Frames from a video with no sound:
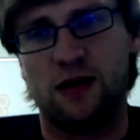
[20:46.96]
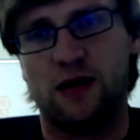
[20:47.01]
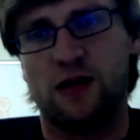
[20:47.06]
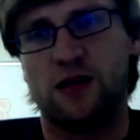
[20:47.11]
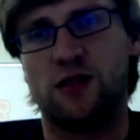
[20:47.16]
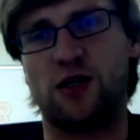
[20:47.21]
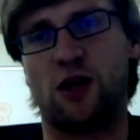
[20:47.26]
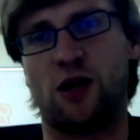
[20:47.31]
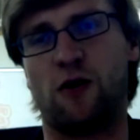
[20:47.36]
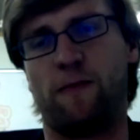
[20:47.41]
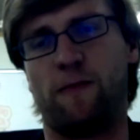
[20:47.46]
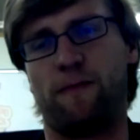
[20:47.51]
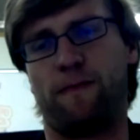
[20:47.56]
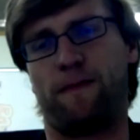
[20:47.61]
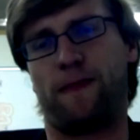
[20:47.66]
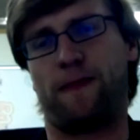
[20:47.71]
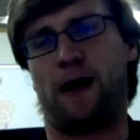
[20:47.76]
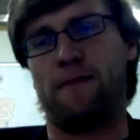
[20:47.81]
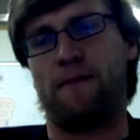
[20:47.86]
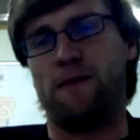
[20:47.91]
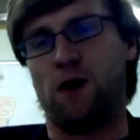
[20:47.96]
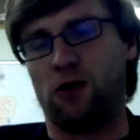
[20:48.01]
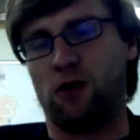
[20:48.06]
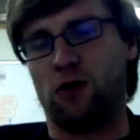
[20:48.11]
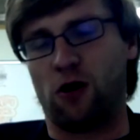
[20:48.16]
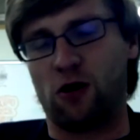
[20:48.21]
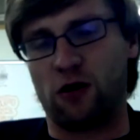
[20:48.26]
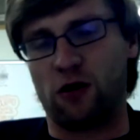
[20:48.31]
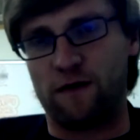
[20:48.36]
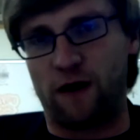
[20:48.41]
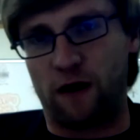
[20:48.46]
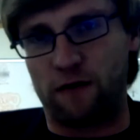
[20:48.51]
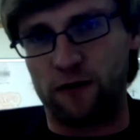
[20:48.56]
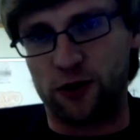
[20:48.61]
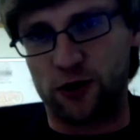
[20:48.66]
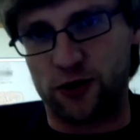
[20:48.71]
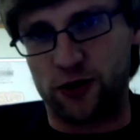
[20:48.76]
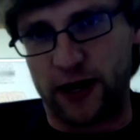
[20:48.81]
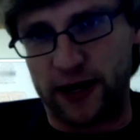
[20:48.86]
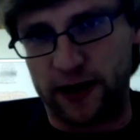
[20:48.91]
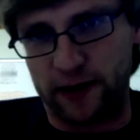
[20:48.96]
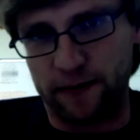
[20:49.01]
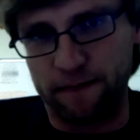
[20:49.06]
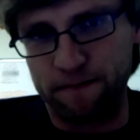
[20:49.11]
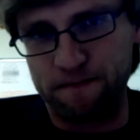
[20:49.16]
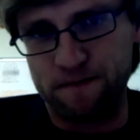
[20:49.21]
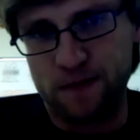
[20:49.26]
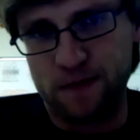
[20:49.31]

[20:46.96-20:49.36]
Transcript: So I'm no longer involved with Trade Hill.